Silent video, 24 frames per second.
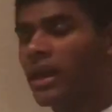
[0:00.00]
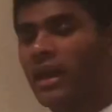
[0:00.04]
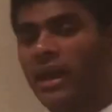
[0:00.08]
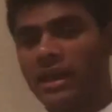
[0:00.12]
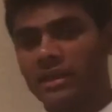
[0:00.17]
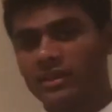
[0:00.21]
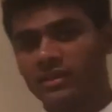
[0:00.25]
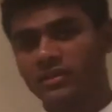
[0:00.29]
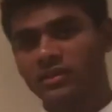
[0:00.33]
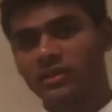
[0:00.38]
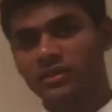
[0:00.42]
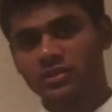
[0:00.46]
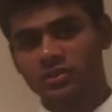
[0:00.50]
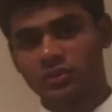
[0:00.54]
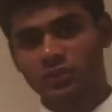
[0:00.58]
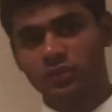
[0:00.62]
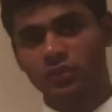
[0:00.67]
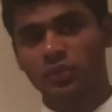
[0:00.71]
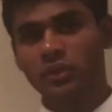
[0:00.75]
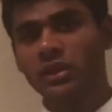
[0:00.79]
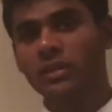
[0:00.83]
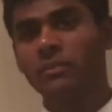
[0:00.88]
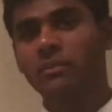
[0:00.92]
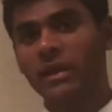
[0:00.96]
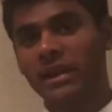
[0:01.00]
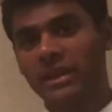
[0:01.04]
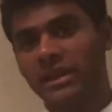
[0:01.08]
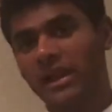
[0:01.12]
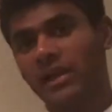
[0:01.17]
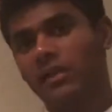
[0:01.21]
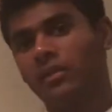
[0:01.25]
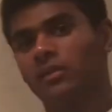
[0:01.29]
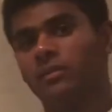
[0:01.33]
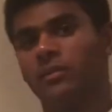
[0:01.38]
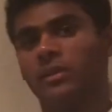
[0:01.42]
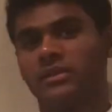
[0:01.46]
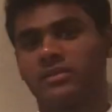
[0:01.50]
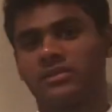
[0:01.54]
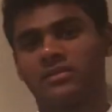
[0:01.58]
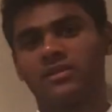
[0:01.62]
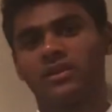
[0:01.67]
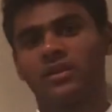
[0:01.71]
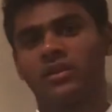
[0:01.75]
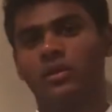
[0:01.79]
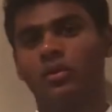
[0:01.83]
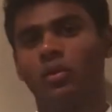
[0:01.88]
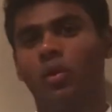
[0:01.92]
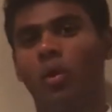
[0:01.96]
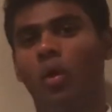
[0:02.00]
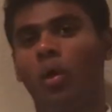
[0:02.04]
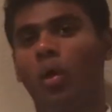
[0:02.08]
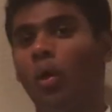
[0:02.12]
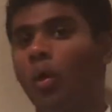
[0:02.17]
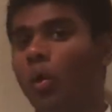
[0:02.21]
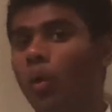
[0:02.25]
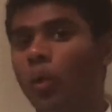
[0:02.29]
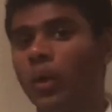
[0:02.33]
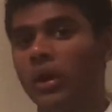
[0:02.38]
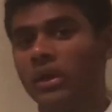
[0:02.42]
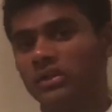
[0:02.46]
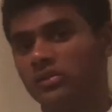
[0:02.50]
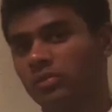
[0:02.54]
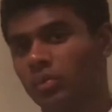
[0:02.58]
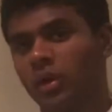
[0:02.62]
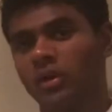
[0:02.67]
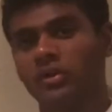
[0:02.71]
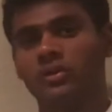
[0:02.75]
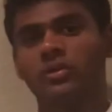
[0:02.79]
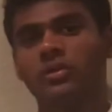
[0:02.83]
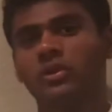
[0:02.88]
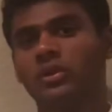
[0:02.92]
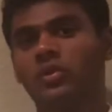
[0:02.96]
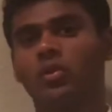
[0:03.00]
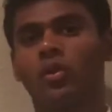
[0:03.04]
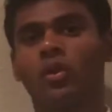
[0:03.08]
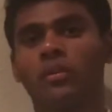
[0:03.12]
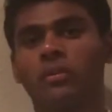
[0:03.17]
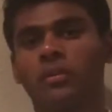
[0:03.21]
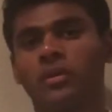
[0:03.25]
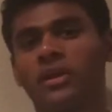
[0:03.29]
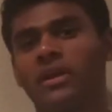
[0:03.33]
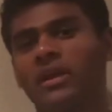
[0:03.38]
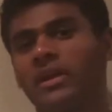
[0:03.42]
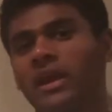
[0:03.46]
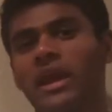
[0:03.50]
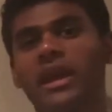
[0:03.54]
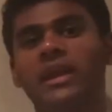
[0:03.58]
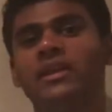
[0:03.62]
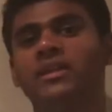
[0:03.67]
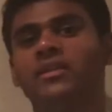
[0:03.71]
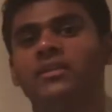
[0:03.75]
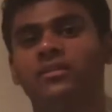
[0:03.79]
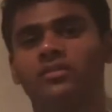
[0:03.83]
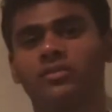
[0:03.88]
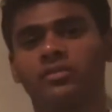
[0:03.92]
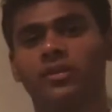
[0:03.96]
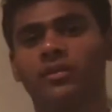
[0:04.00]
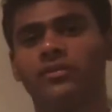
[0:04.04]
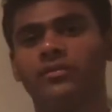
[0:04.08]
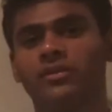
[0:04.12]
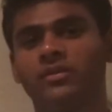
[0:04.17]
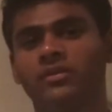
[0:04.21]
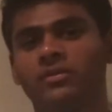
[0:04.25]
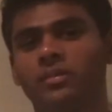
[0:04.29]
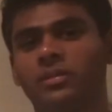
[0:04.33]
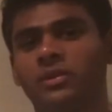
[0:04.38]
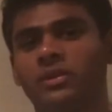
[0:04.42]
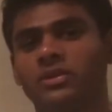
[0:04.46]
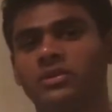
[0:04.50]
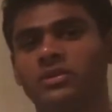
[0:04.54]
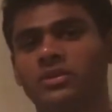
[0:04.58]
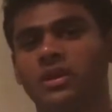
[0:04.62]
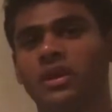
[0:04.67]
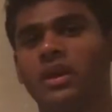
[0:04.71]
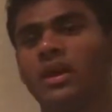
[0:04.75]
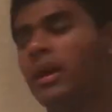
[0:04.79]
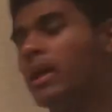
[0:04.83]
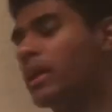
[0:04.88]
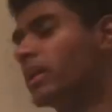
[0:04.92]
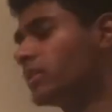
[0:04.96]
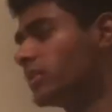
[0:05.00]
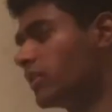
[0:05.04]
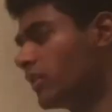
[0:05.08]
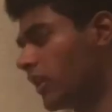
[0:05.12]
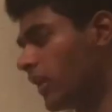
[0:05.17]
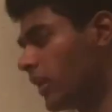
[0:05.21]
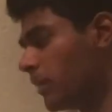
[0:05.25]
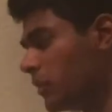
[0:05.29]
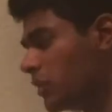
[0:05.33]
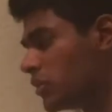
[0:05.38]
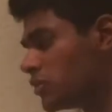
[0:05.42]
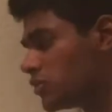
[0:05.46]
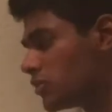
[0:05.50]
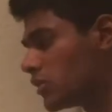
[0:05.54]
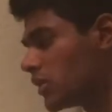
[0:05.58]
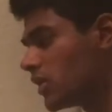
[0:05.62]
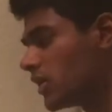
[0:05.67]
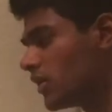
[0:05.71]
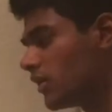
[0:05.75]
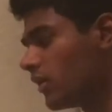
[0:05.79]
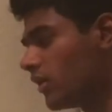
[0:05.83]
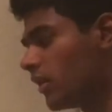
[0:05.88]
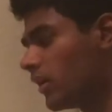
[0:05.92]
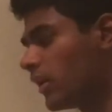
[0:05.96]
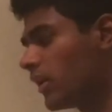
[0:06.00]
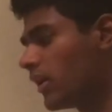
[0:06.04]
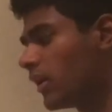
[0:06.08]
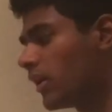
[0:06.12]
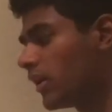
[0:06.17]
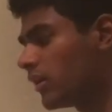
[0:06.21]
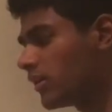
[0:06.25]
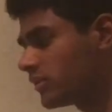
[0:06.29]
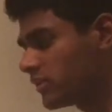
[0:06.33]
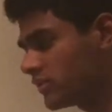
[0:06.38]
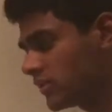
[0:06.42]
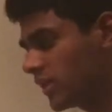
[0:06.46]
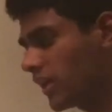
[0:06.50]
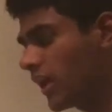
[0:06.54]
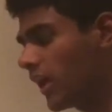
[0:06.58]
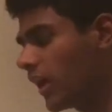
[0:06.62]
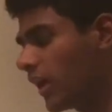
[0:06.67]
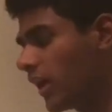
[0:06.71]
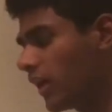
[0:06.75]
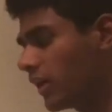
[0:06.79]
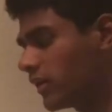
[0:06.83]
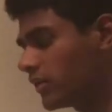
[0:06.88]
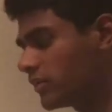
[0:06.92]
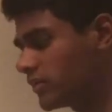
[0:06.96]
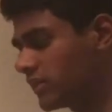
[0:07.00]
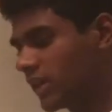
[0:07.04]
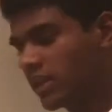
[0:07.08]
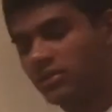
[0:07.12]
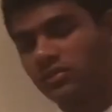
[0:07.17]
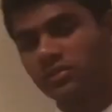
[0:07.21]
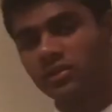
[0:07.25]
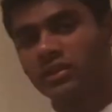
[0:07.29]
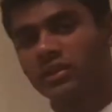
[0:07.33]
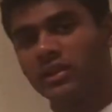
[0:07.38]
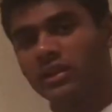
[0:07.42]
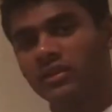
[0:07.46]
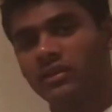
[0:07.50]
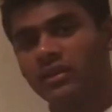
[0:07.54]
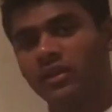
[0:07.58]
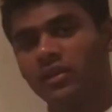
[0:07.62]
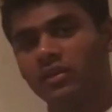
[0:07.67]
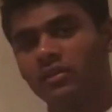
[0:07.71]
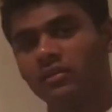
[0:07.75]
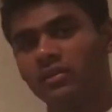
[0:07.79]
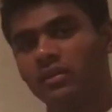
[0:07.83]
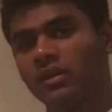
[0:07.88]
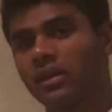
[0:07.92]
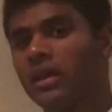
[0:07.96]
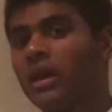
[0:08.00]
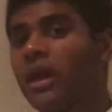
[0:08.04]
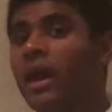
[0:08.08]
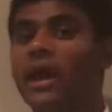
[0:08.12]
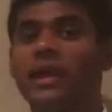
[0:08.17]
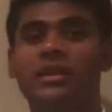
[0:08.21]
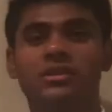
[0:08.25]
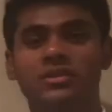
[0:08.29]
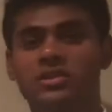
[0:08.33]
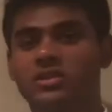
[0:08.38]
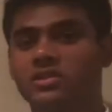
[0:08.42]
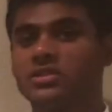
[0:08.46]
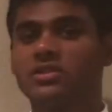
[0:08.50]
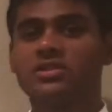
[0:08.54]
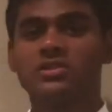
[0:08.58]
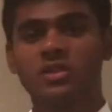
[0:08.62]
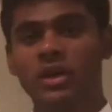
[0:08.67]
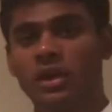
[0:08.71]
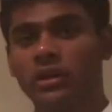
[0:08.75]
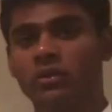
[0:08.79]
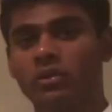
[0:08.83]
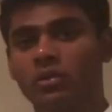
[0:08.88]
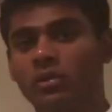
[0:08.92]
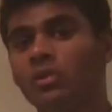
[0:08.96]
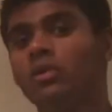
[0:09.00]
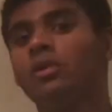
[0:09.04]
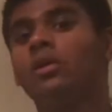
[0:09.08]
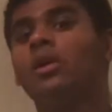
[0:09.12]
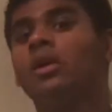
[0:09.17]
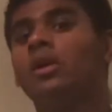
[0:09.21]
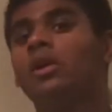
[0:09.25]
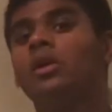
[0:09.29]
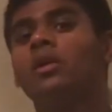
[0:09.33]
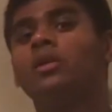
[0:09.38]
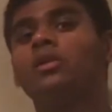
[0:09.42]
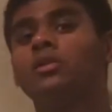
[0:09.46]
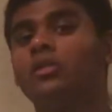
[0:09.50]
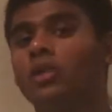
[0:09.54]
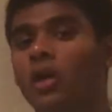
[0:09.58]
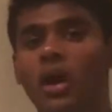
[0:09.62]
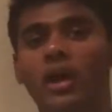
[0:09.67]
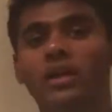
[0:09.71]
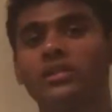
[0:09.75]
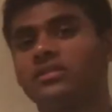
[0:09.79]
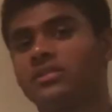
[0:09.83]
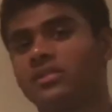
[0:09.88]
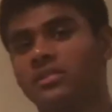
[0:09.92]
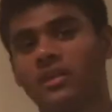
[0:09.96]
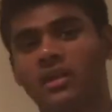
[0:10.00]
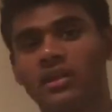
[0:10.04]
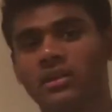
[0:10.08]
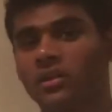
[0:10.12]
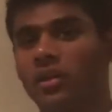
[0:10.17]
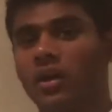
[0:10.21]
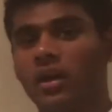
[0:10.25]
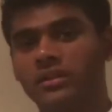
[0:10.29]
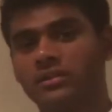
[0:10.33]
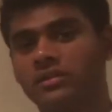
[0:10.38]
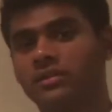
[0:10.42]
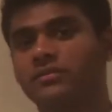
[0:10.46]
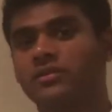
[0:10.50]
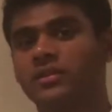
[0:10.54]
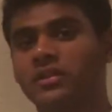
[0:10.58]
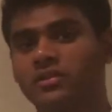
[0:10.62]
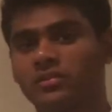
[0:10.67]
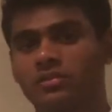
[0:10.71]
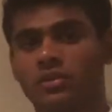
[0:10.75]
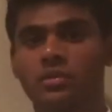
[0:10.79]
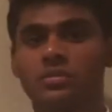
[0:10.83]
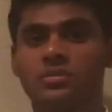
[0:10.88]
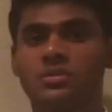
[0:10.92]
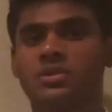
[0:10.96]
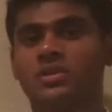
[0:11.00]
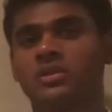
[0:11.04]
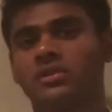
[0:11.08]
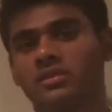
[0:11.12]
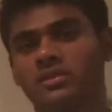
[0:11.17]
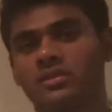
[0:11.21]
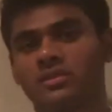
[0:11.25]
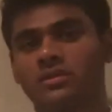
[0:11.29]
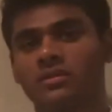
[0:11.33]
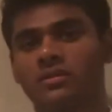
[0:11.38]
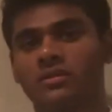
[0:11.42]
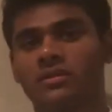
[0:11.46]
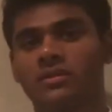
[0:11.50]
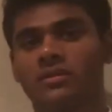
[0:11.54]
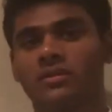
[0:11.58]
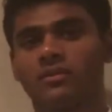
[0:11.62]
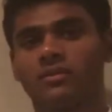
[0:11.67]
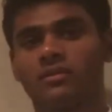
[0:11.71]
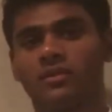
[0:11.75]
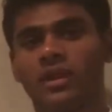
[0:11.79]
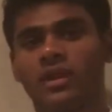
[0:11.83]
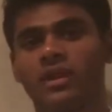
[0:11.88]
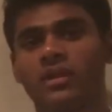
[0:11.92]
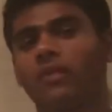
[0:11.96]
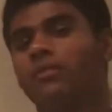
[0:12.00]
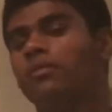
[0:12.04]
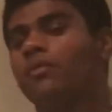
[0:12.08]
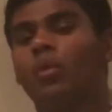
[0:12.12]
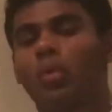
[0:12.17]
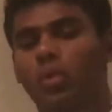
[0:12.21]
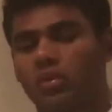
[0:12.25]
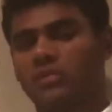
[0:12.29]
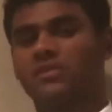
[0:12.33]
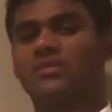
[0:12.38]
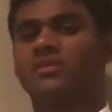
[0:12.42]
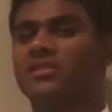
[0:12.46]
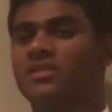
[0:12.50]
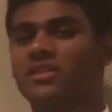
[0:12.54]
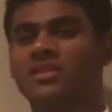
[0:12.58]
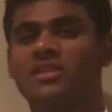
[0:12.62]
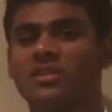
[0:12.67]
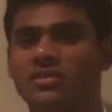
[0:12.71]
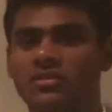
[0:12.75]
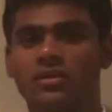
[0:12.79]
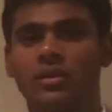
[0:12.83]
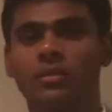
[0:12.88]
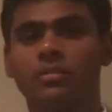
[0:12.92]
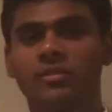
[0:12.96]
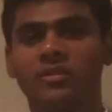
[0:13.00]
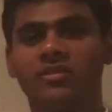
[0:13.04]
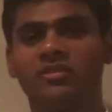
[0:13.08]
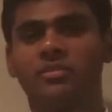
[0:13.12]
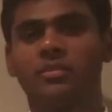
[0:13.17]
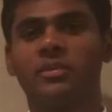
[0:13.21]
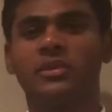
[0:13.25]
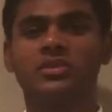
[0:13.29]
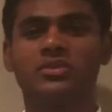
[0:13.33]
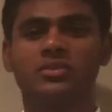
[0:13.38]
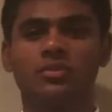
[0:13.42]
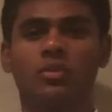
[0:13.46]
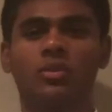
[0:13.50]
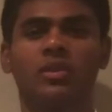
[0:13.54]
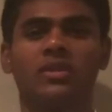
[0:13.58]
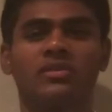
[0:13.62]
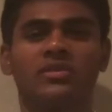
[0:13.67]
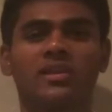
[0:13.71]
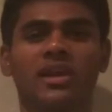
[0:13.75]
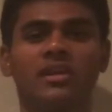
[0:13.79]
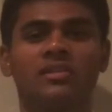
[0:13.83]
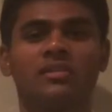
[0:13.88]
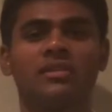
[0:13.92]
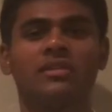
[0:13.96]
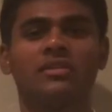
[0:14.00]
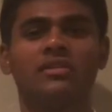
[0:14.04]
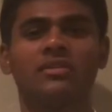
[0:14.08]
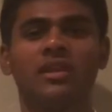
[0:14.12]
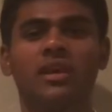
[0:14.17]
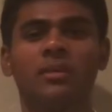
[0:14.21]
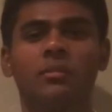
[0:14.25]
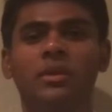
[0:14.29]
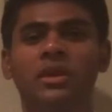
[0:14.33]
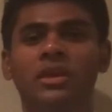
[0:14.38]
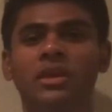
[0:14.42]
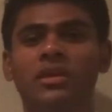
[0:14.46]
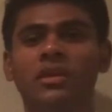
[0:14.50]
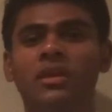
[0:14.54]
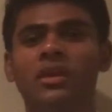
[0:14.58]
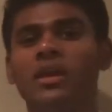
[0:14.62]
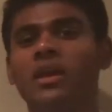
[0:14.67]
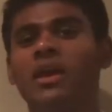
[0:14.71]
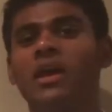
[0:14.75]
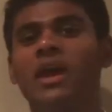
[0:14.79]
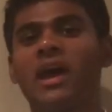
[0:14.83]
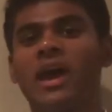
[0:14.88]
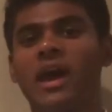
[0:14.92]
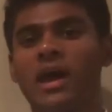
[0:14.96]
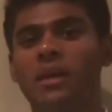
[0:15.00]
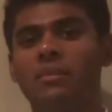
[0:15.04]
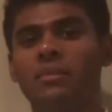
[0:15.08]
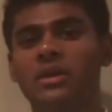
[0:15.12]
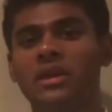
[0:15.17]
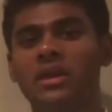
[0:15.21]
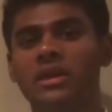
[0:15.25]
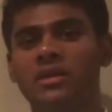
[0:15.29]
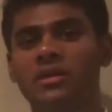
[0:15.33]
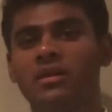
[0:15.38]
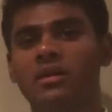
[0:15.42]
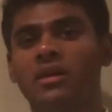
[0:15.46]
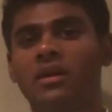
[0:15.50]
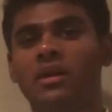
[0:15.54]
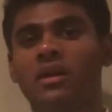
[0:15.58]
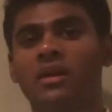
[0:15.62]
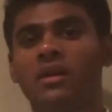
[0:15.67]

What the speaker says: And then there's 3 main elements that you always want to incorporate in any descriptive speech. They're imagery, sensory details, and just in general, lots and lots of descriptions, right? Of course, it's a descriptive speech. So what exactly does that mean? I mean,